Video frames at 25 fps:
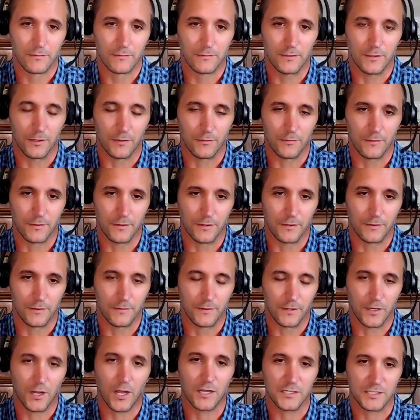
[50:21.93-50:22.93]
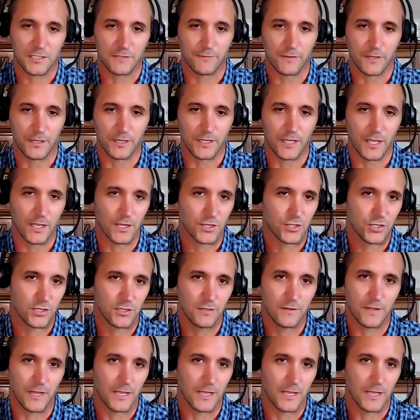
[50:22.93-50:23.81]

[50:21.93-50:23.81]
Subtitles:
the cost of litigation.